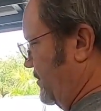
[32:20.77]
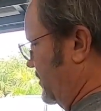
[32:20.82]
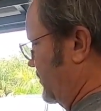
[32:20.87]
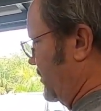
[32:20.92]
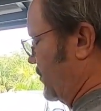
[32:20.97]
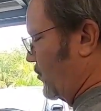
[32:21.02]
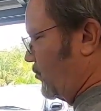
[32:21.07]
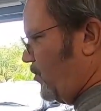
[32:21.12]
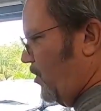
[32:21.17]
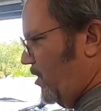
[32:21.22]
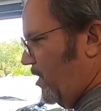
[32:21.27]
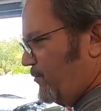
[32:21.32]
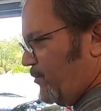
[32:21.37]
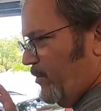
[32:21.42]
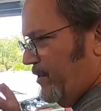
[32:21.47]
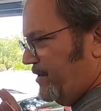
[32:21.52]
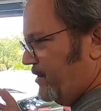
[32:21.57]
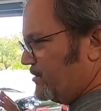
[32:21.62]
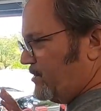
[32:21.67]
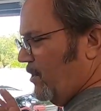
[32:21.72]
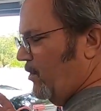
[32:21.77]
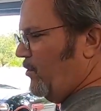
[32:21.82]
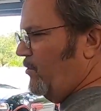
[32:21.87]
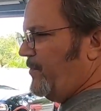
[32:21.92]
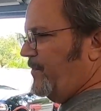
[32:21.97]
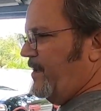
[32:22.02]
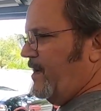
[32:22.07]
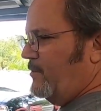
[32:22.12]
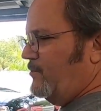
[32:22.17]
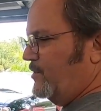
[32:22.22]
Roll-up windows. The
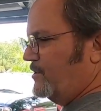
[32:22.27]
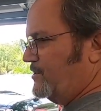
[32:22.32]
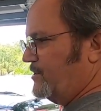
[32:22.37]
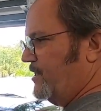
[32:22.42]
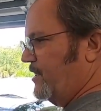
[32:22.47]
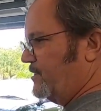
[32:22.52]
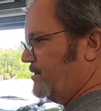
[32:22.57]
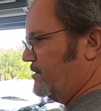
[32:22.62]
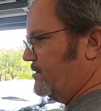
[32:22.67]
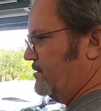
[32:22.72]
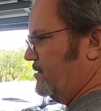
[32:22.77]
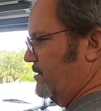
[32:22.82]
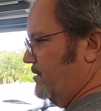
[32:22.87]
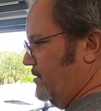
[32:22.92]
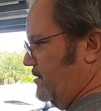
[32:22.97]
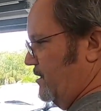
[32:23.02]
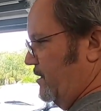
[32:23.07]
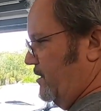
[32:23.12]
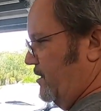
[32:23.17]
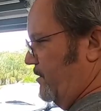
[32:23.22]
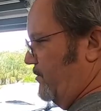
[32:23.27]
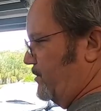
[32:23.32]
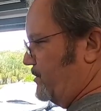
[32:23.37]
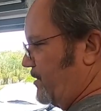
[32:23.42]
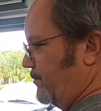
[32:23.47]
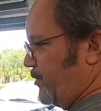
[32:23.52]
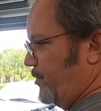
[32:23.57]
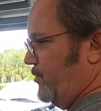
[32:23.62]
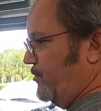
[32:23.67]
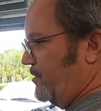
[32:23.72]
whole thing was just, it
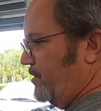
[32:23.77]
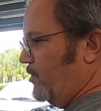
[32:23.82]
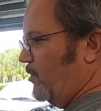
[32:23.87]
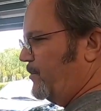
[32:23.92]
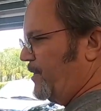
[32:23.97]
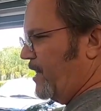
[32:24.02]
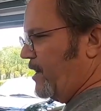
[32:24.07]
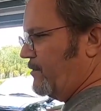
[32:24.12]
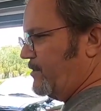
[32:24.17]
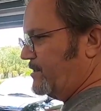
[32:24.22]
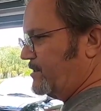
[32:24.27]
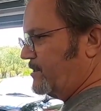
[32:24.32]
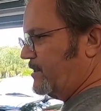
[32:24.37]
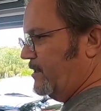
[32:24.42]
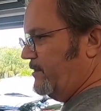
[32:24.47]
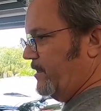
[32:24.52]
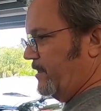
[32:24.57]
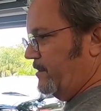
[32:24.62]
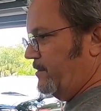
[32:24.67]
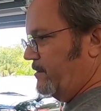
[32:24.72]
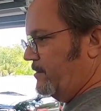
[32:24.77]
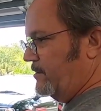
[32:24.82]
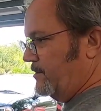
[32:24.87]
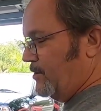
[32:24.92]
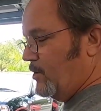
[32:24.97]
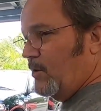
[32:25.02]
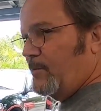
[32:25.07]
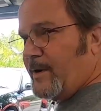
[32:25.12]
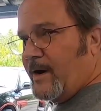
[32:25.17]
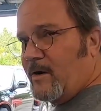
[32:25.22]
was a brute. No power steering,
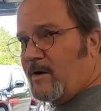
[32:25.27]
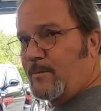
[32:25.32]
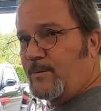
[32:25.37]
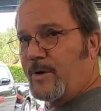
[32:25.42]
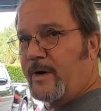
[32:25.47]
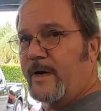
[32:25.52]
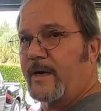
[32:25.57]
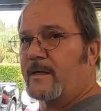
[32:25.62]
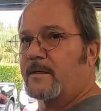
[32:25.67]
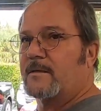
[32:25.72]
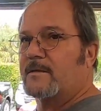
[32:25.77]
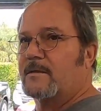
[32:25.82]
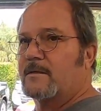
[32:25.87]
no power brake.